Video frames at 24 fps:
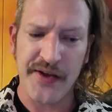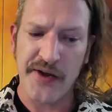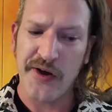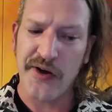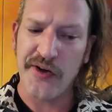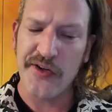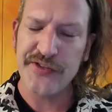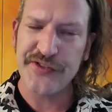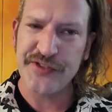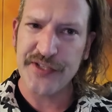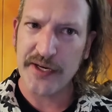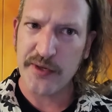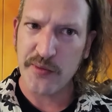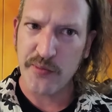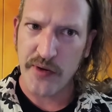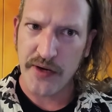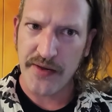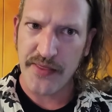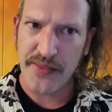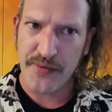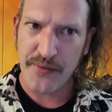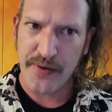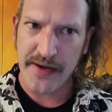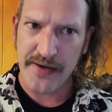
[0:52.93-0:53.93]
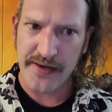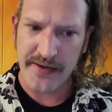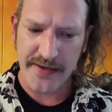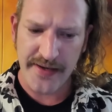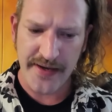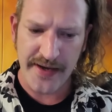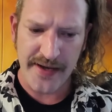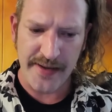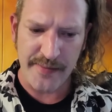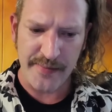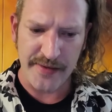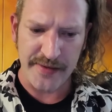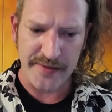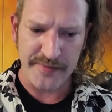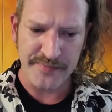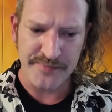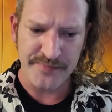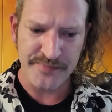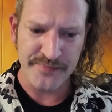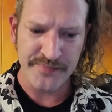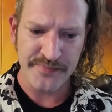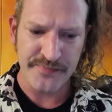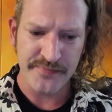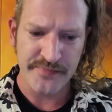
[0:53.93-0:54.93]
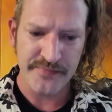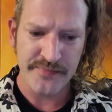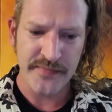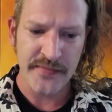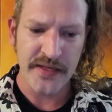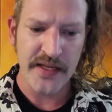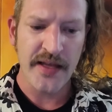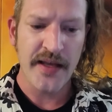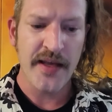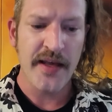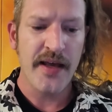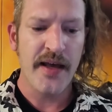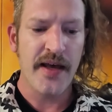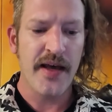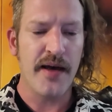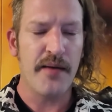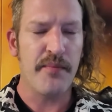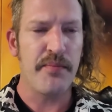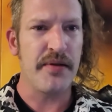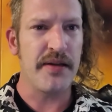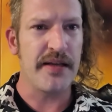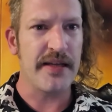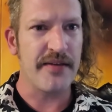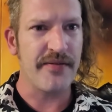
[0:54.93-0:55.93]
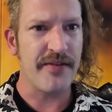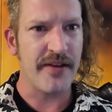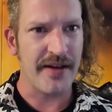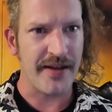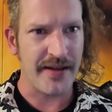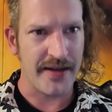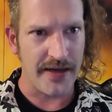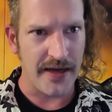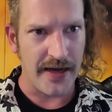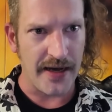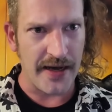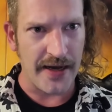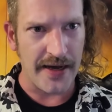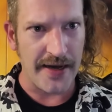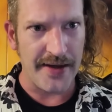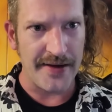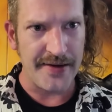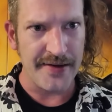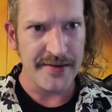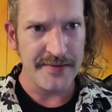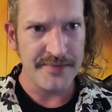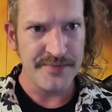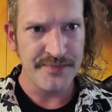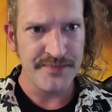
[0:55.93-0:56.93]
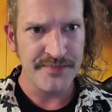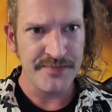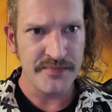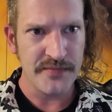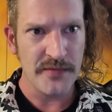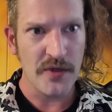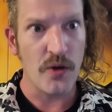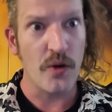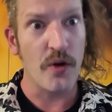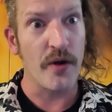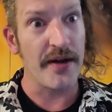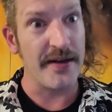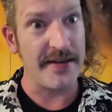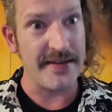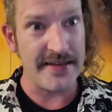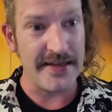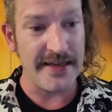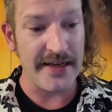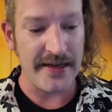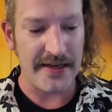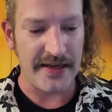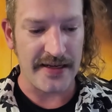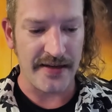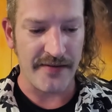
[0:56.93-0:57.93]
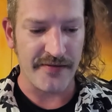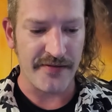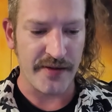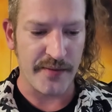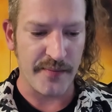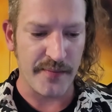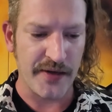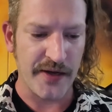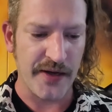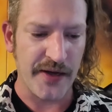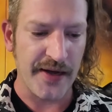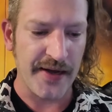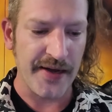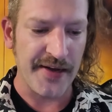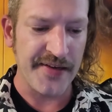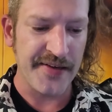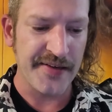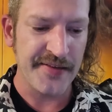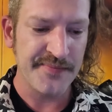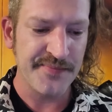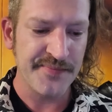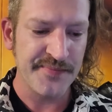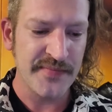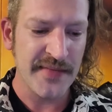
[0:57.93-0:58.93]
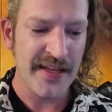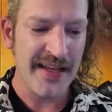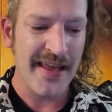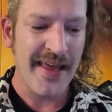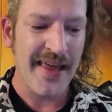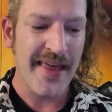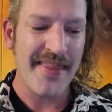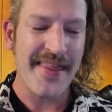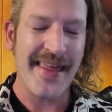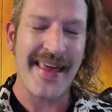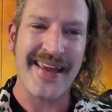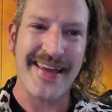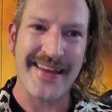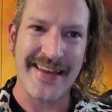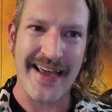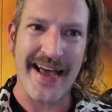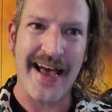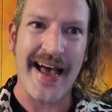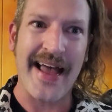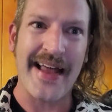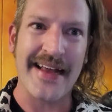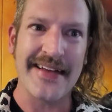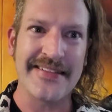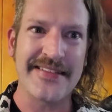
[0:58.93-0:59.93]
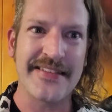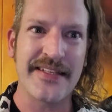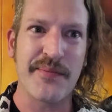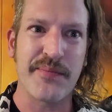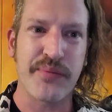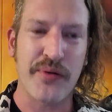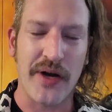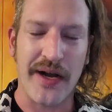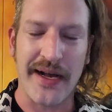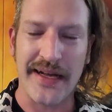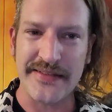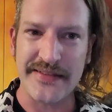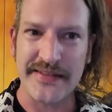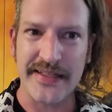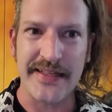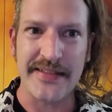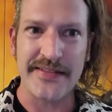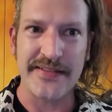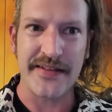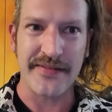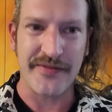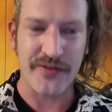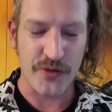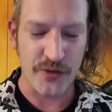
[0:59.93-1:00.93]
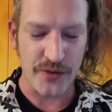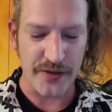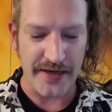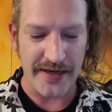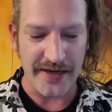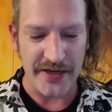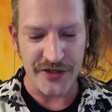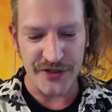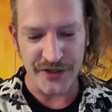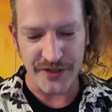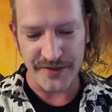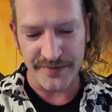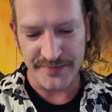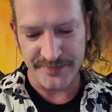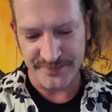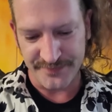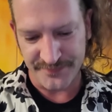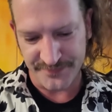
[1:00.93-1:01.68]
they all share one thread in common: a belief in a god or a deity of some kind that guides the process of creation.